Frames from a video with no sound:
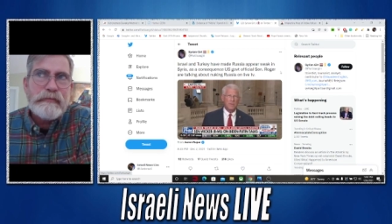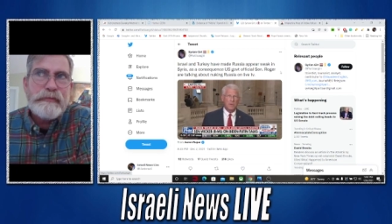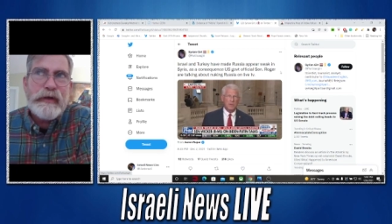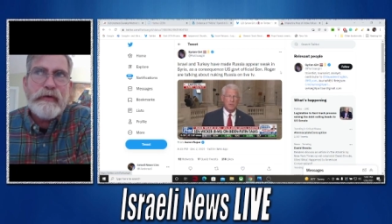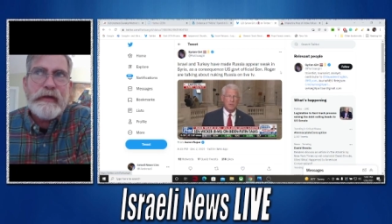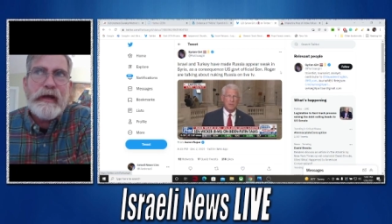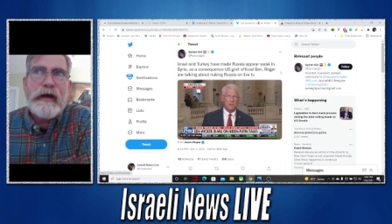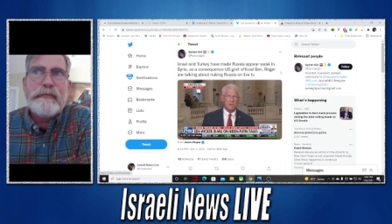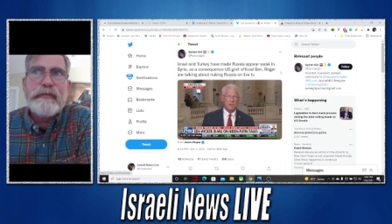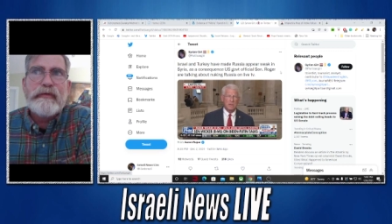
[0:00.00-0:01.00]
building
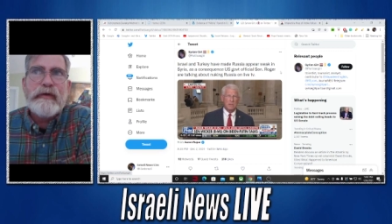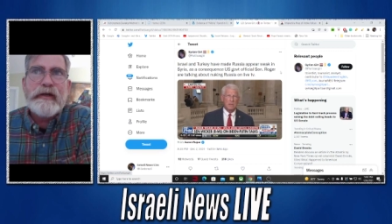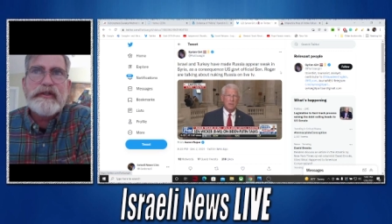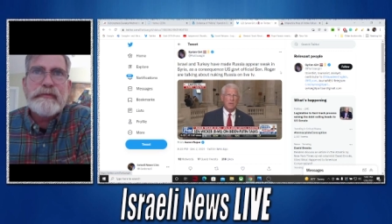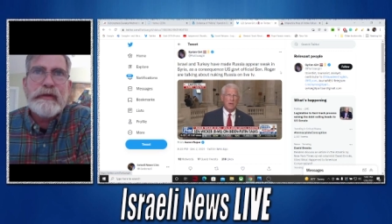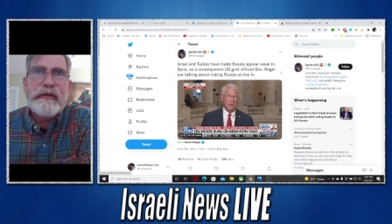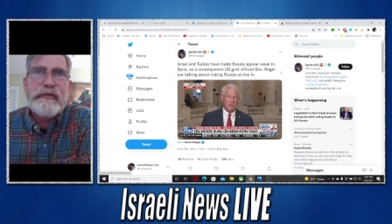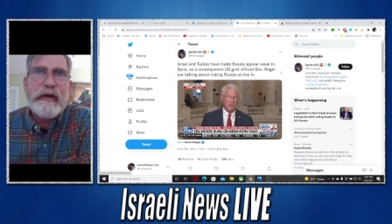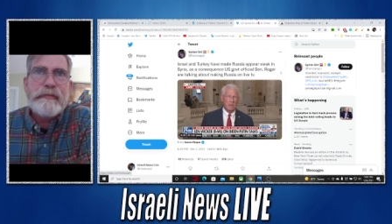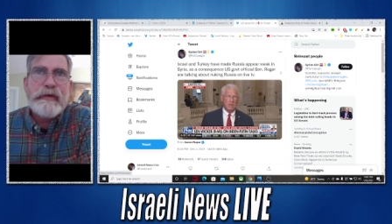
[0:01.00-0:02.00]
up Russian
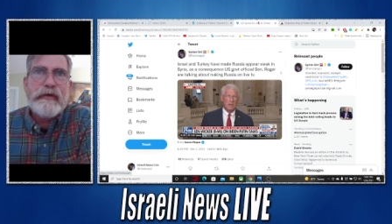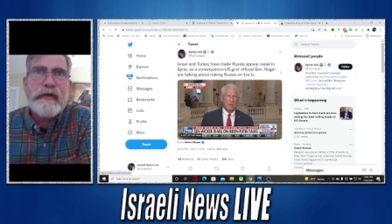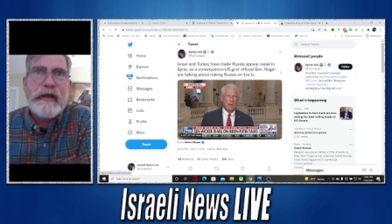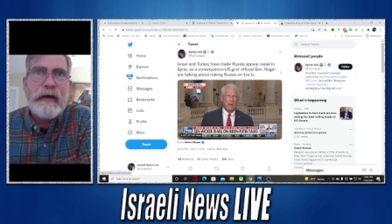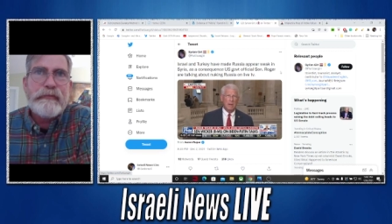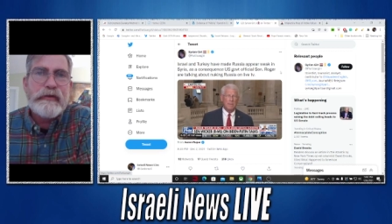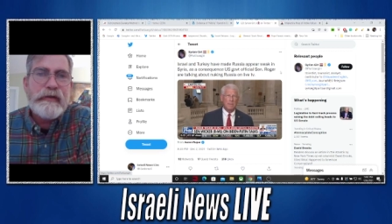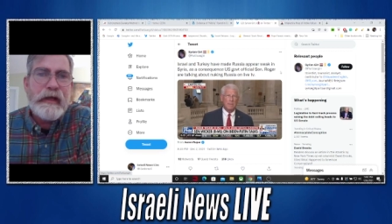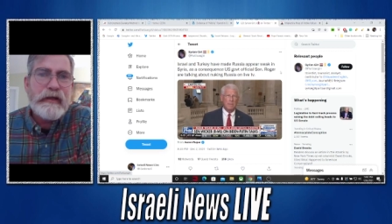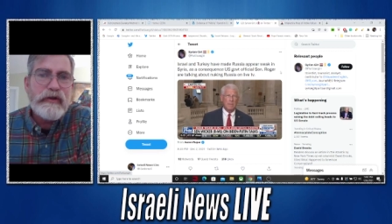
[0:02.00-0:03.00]
military building up to
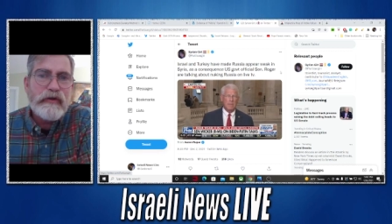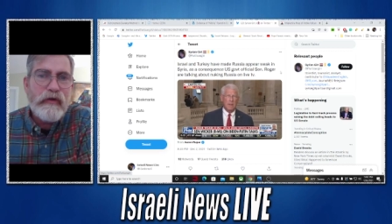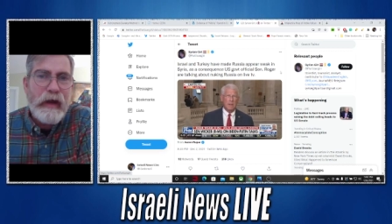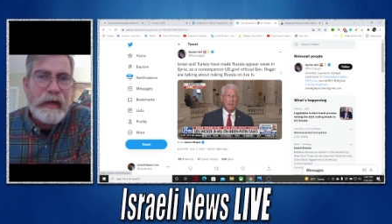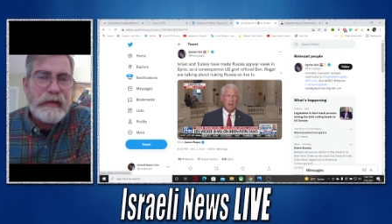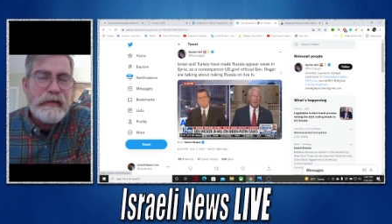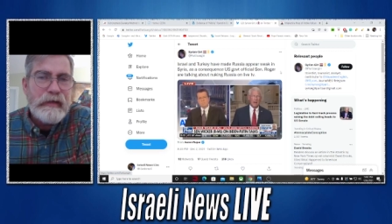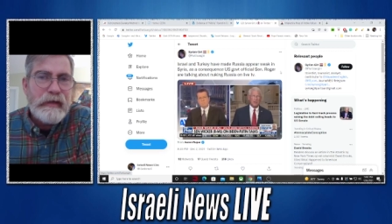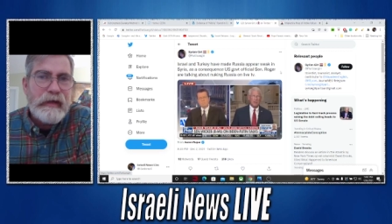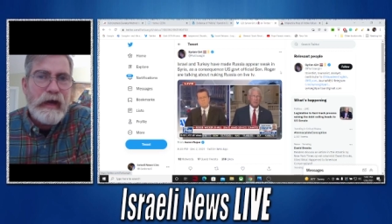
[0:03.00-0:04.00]
take Ukraine,
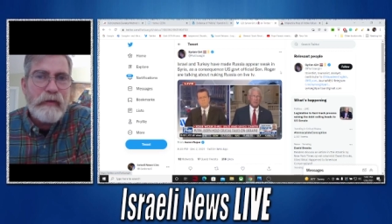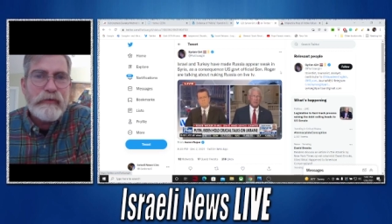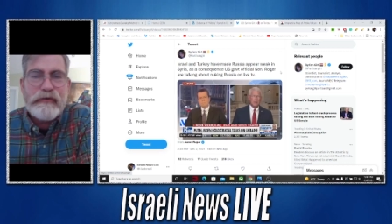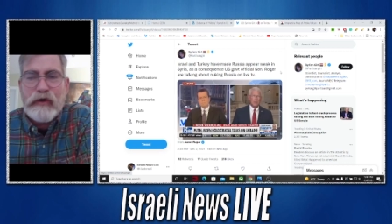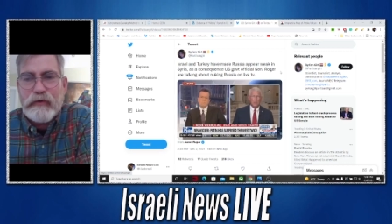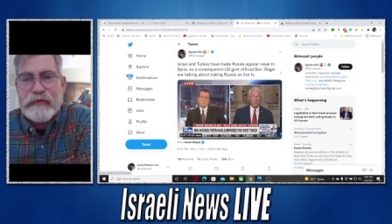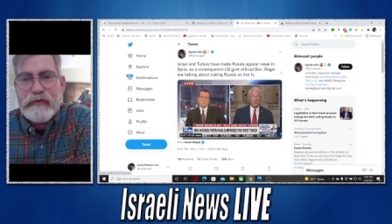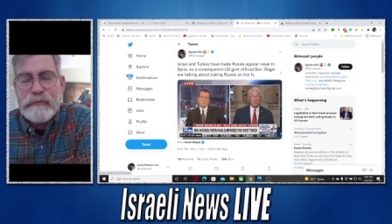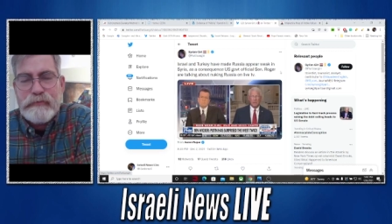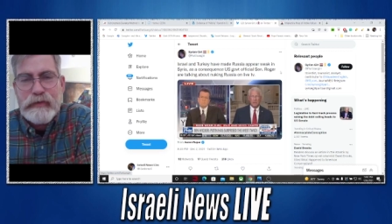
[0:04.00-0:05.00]
I was told, is
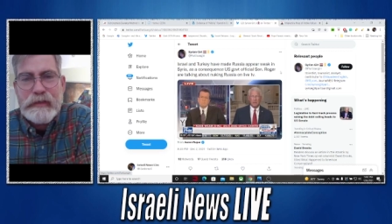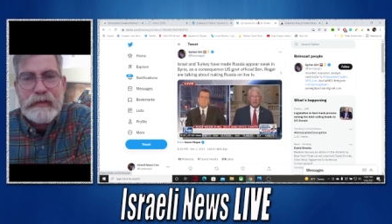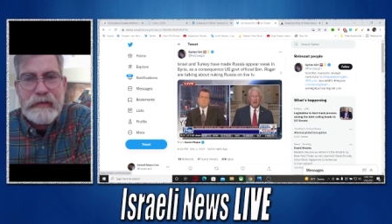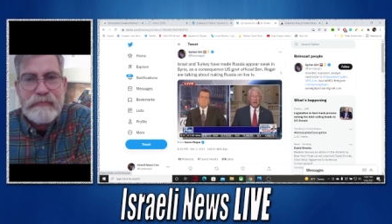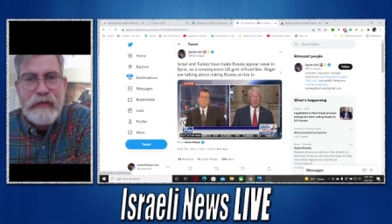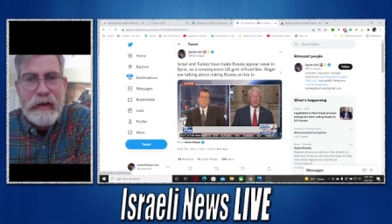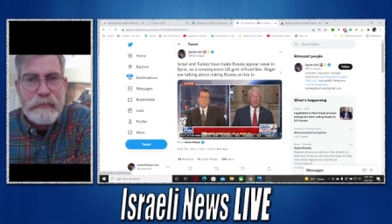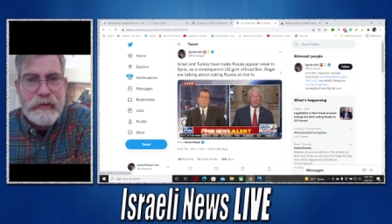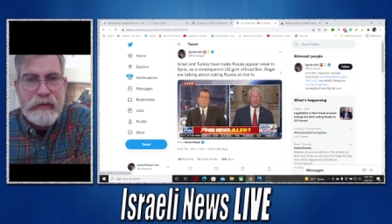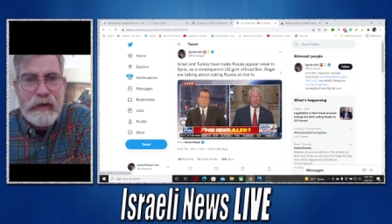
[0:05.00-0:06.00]
completely fab
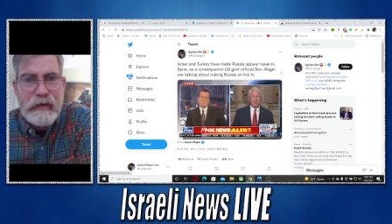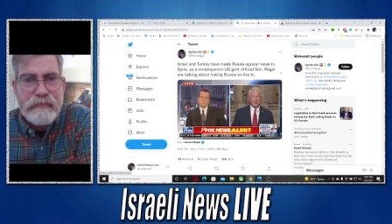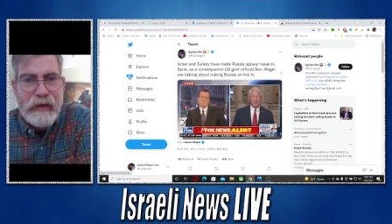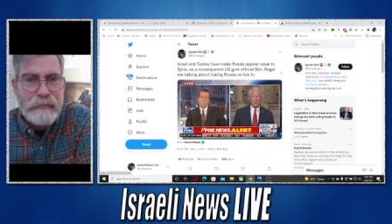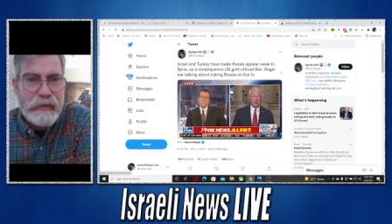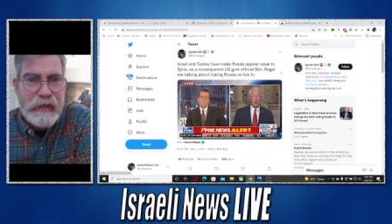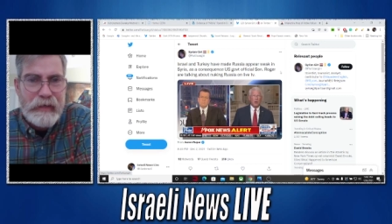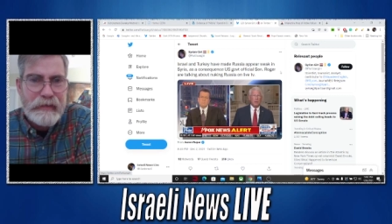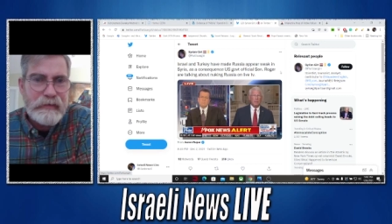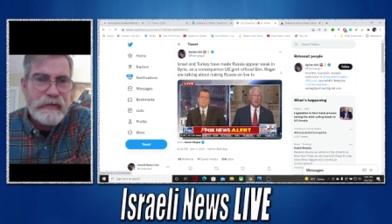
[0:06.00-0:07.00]
uh,
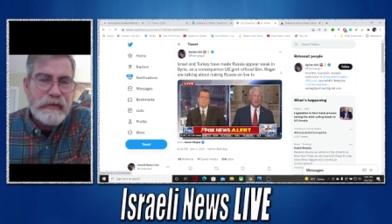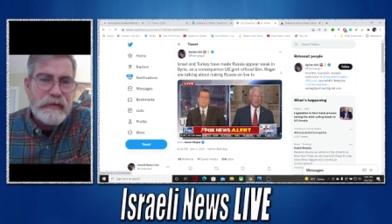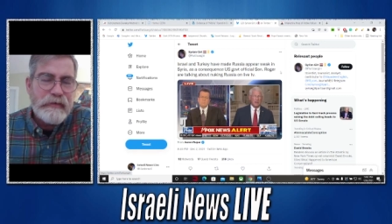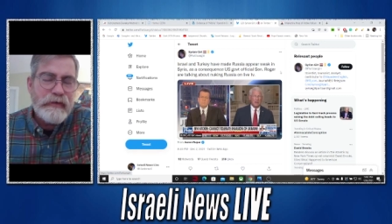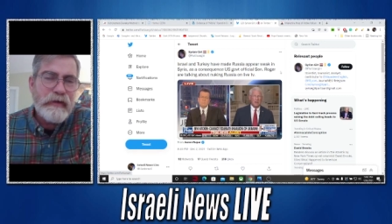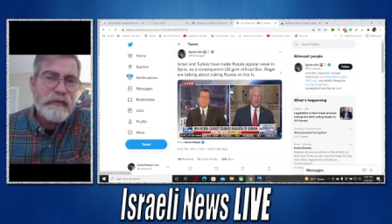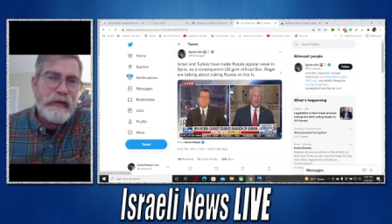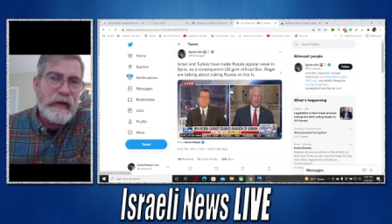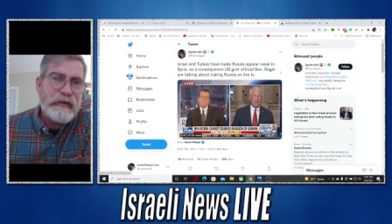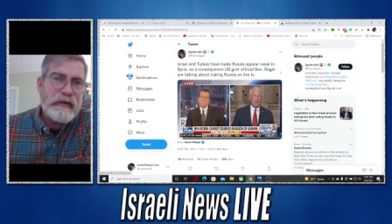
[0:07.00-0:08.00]
fabricated. None of
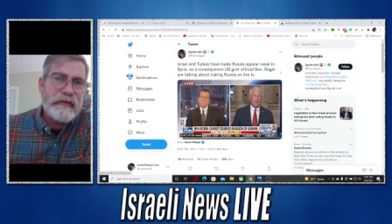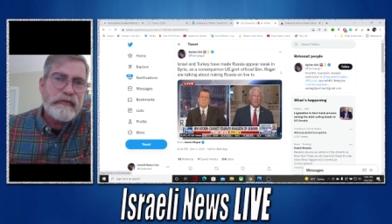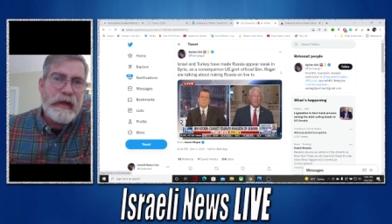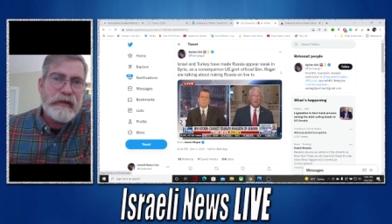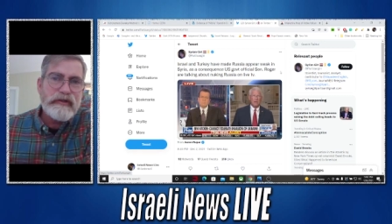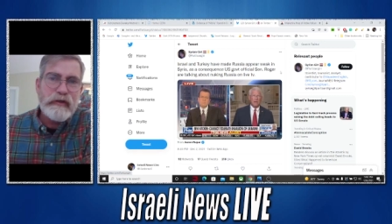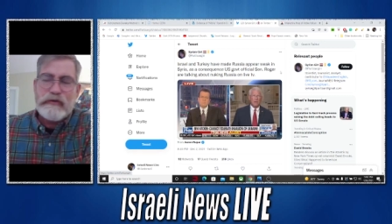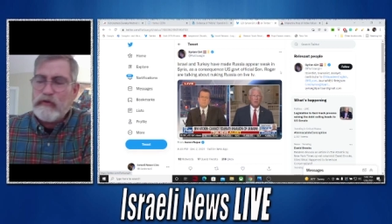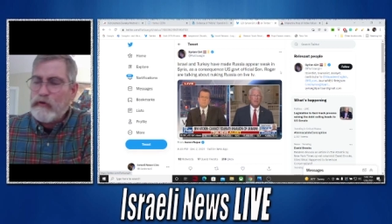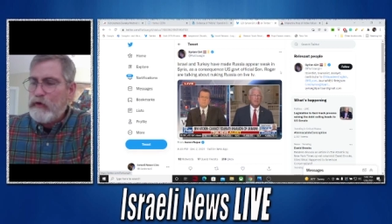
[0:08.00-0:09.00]
that is actually
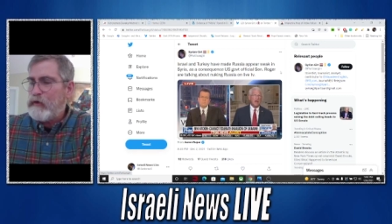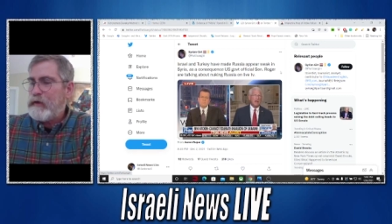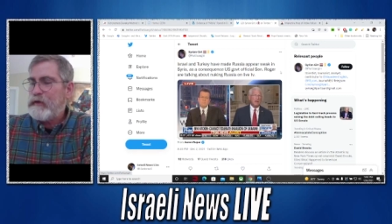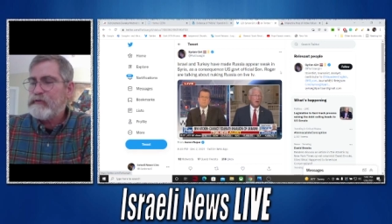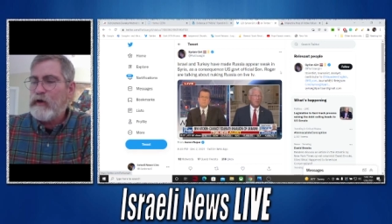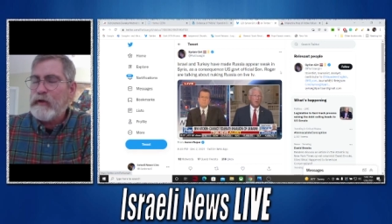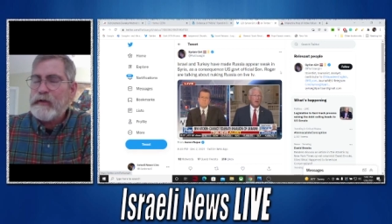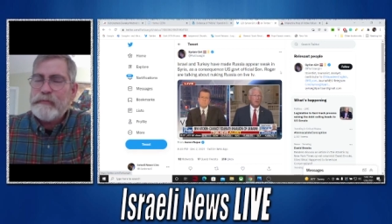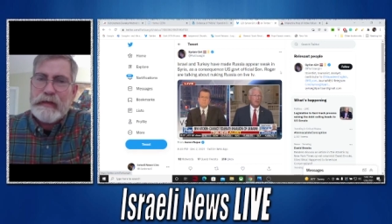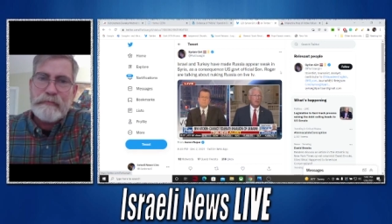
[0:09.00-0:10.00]
true. It's
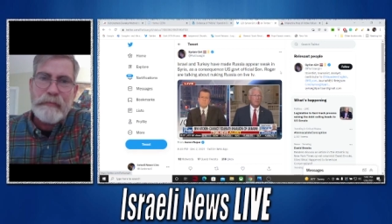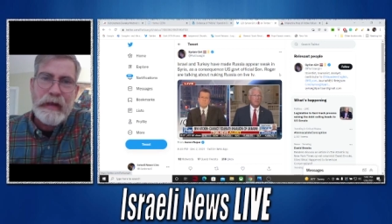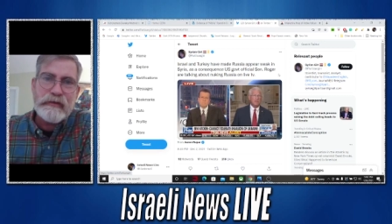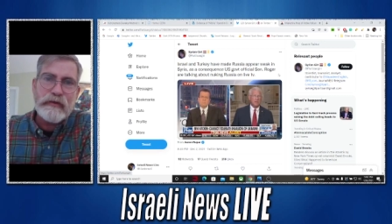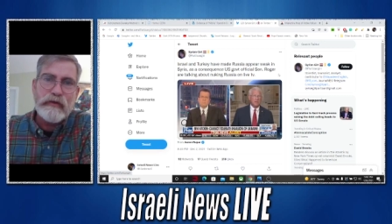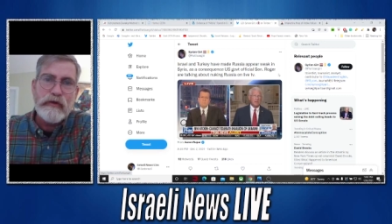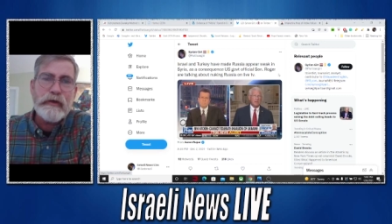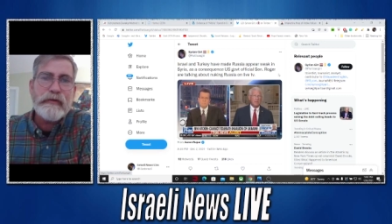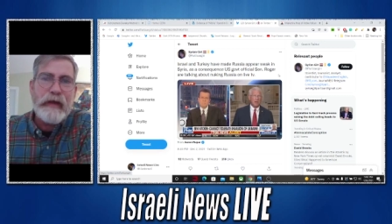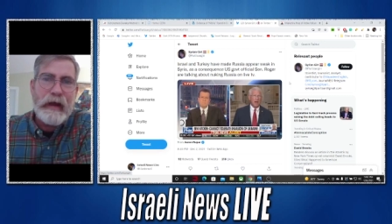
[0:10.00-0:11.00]
only being made to
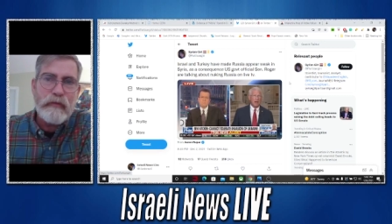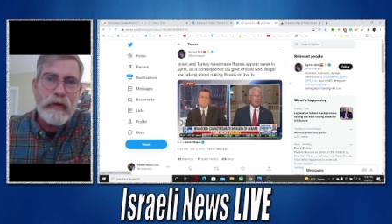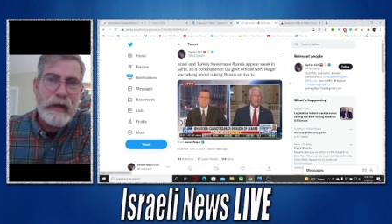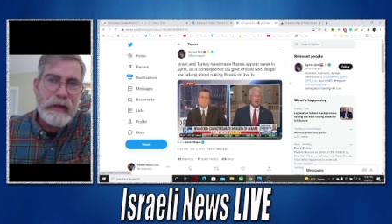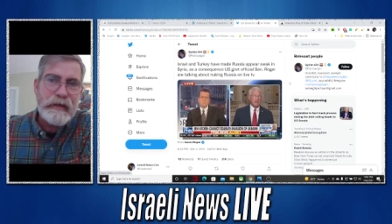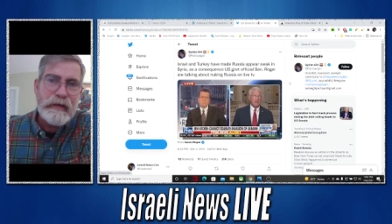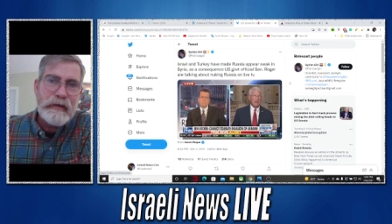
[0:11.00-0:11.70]
look that way